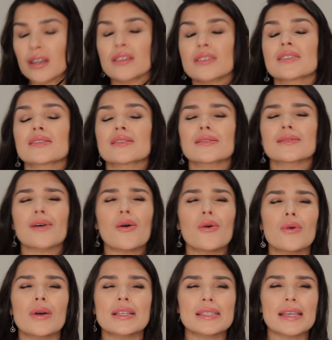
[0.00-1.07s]

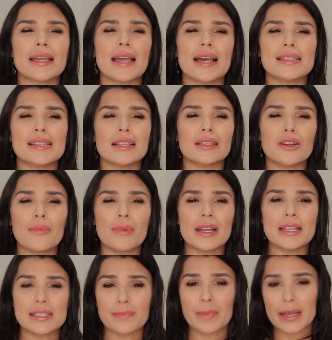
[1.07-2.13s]
It's like has a little bit
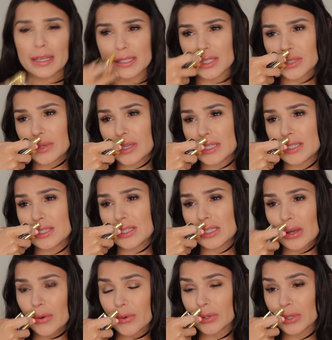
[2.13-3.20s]
of spice to it. It's
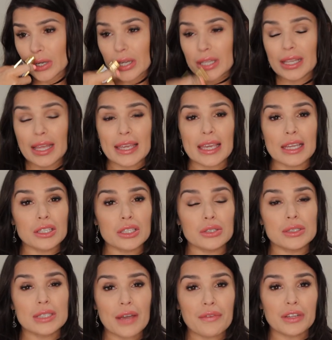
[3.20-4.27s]
so good. Like you
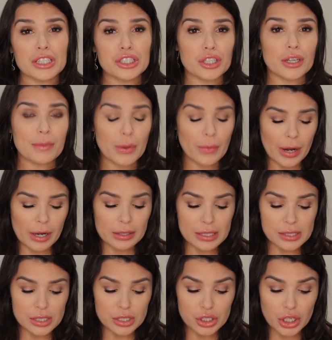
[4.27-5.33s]
definitely shouldn't be wearing
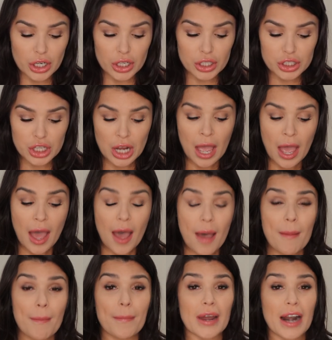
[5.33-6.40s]
this to church,
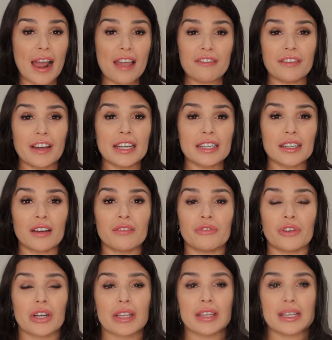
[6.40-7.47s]
but I find
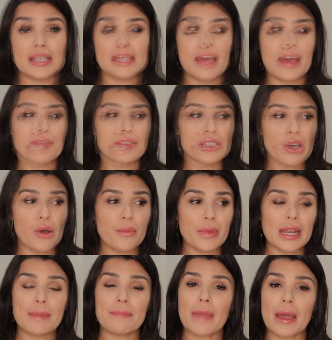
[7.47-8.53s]
comfort in this. I have so
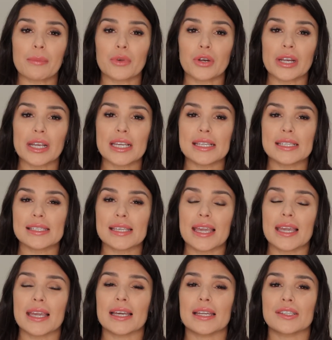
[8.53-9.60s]
many memories,
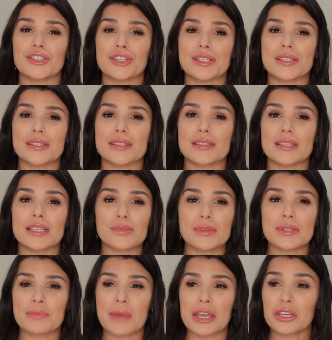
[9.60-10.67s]
and just this
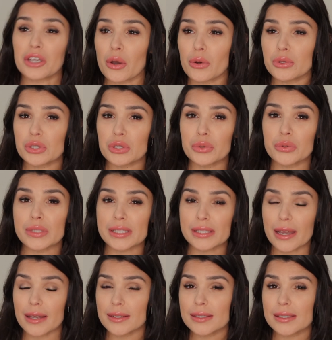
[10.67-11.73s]
was my go-to
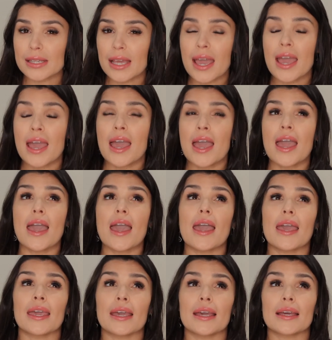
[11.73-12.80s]
scent,
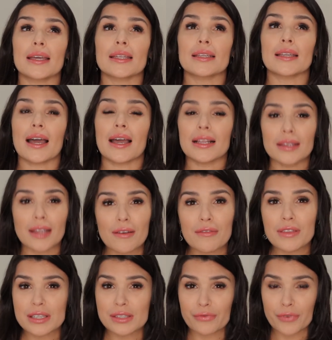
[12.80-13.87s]
and I
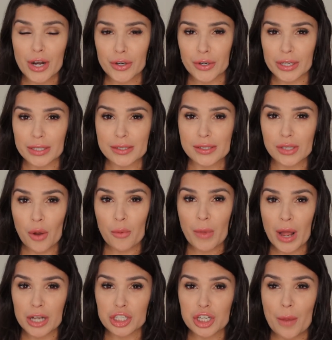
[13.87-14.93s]
love this fragrance so
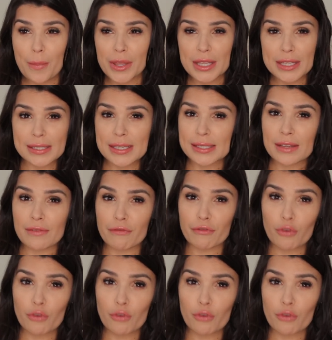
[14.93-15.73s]
much. But this isn't